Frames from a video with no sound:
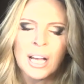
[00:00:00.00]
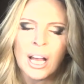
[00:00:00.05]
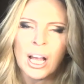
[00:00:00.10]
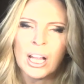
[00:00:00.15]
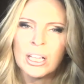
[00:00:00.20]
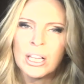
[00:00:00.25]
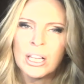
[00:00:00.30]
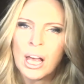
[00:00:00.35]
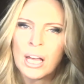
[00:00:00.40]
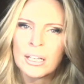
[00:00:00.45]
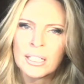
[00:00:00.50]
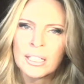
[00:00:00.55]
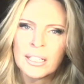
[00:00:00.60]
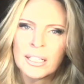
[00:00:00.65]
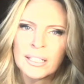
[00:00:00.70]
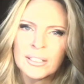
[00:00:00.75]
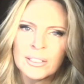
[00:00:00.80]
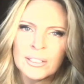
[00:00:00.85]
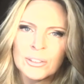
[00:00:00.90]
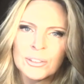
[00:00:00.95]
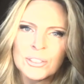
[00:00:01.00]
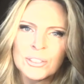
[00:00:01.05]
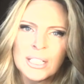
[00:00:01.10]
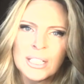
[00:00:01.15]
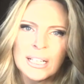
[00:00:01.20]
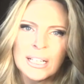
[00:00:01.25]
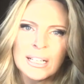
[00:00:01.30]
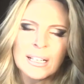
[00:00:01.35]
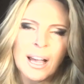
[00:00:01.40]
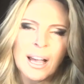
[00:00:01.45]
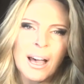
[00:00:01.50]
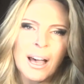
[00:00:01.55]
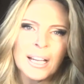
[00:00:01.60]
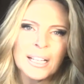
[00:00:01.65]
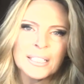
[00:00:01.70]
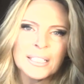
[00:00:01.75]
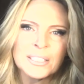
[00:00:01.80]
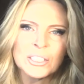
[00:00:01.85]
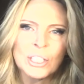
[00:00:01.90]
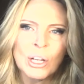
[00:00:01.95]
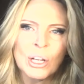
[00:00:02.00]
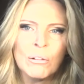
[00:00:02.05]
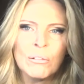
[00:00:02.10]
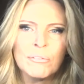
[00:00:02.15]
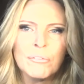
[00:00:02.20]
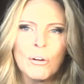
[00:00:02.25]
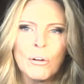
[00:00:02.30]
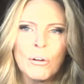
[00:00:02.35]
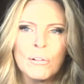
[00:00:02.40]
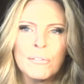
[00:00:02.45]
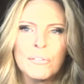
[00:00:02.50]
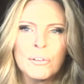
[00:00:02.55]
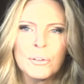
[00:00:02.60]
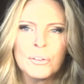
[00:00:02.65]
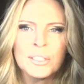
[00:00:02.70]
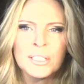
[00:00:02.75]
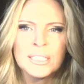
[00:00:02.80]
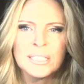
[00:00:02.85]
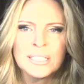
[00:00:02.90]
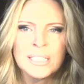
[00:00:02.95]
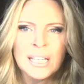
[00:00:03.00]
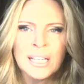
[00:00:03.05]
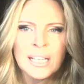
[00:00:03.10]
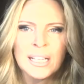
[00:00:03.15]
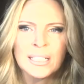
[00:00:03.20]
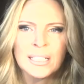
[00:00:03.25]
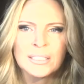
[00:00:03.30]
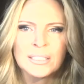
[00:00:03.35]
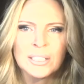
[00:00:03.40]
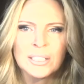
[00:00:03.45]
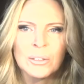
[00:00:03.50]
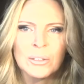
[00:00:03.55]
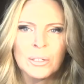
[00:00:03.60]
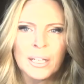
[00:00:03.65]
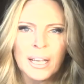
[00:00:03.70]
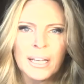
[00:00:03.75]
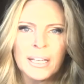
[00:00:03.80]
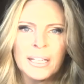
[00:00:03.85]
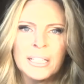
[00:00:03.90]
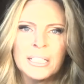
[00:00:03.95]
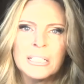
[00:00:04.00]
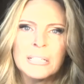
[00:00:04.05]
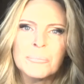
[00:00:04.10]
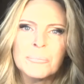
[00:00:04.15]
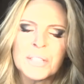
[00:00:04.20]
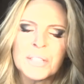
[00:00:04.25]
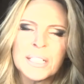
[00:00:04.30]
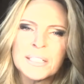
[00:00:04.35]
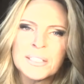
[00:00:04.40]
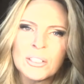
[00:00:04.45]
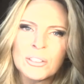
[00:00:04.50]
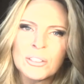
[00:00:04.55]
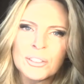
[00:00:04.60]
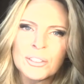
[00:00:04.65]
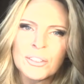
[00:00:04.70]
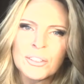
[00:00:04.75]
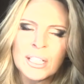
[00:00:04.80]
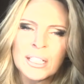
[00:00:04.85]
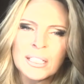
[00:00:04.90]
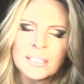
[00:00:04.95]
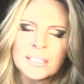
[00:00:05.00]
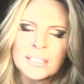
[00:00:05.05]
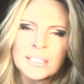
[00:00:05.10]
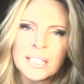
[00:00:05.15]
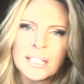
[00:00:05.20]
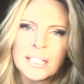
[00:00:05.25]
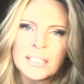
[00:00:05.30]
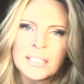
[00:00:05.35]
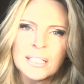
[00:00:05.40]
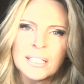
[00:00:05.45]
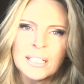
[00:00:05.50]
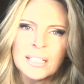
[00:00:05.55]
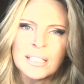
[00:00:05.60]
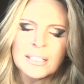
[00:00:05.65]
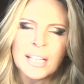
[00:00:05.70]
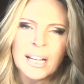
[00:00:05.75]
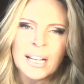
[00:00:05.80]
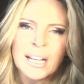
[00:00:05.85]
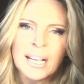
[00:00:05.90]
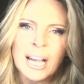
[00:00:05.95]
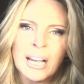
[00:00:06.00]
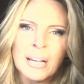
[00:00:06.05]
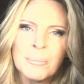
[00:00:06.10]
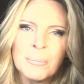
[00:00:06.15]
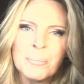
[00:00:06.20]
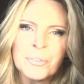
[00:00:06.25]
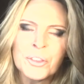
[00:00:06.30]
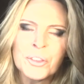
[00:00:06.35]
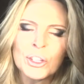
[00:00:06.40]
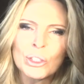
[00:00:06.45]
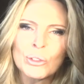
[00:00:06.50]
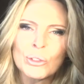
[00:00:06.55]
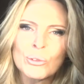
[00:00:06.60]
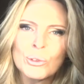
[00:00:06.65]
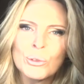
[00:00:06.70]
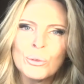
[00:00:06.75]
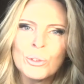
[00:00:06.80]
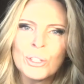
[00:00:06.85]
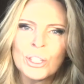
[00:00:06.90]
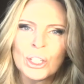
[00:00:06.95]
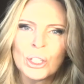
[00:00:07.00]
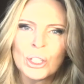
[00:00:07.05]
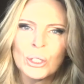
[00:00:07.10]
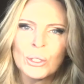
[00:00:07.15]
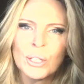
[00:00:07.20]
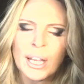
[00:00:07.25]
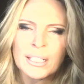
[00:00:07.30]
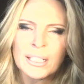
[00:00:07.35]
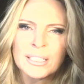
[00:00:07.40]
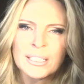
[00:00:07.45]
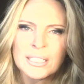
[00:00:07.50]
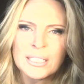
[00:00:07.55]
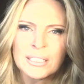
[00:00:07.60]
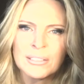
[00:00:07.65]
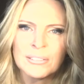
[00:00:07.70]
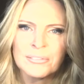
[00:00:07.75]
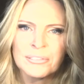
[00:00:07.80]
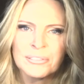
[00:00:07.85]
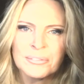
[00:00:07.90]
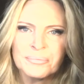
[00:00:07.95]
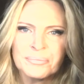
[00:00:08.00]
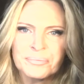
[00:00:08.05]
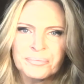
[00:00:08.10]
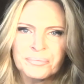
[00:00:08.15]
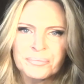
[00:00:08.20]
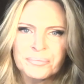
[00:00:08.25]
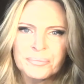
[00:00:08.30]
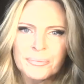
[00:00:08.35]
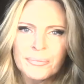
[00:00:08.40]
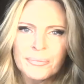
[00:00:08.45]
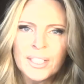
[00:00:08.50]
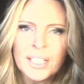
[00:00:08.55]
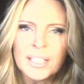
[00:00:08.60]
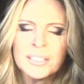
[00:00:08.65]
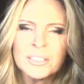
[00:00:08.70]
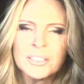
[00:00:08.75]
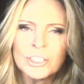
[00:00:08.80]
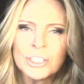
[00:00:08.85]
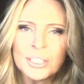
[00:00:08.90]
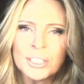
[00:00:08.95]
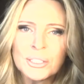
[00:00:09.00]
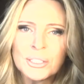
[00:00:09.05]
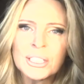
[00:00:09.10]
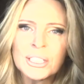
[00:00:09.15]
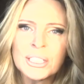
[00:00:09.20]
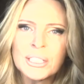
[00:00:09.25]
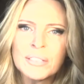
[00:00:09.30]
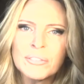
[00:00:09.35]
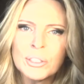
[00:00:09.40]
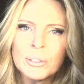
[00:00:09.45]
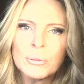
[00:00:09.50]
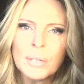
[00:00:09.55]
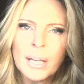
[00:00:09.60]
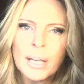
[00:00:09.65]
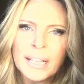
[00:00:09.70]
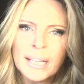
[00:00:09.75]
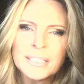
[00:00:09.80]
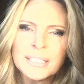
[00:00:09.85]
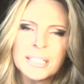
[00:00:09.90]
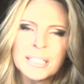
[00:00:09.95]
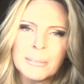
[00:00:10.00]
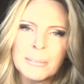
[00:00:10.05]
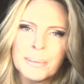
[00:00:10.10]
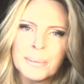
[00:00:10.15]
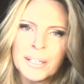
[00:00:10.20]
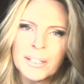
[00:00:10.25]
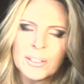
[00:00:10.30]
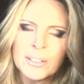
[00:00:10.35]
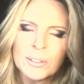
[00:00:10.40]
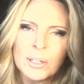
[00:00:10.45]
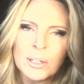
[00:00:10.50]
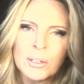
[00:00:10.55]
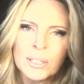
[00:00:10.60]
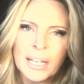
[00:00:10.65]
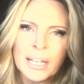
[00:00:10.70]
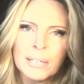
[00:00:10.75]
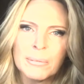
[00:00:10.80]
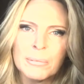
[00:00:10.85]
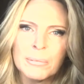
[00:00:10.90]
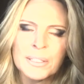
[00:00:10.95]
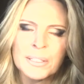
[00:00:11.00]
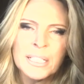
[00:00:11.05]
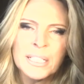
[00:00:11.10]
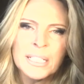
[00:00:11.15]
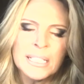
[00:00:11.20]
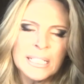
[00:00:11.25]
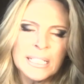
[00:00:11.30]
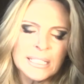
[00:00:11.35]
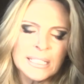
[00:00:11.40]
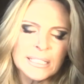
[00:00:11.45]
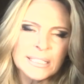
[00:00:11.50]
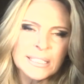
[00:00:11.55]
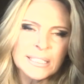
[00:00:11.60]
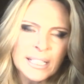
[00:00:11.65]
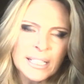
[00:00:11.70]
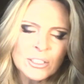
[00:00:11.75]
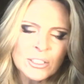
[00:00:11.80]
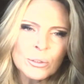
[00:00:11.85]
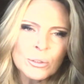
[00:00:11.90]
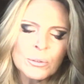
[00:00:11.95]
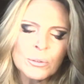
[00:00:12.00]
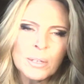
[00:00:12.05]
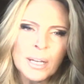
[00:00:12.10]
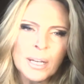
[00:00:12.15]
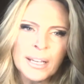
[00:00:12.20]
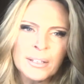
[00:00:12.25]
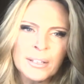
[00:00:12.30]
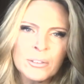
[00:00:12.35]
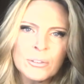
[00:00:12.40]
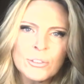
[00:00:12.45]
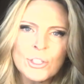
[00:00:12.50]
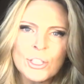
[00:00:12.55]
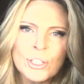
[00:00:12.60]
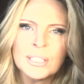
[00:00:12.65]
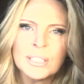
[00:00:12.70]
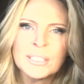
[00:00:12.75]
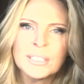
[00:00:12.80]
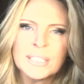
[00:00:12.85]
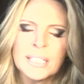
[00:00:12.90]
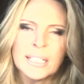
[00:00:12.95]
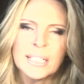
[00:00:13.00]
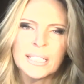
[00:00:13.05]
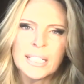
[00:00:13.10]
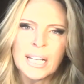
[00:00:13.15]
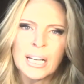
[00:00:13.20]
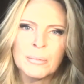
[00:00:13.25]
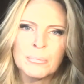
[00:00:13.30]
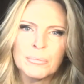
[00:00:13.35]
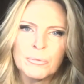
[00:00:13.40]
a lot of guilt. Guys, don't fall for these things, okay? These are things that come through the collective. And just to give you a heads up here, okay, when sexual energies come